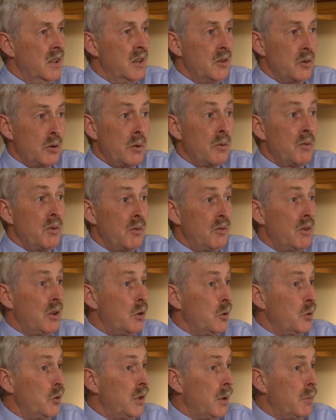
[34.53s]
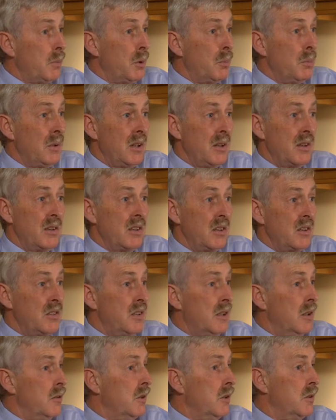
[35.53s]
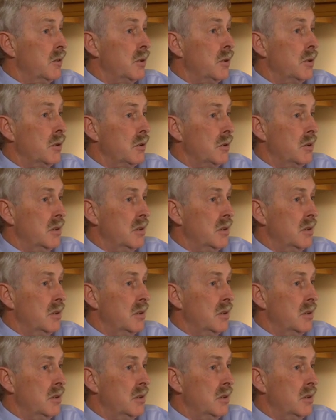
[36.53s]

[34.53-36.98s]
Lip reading: So there are 52 separate mills and it's now down to 2.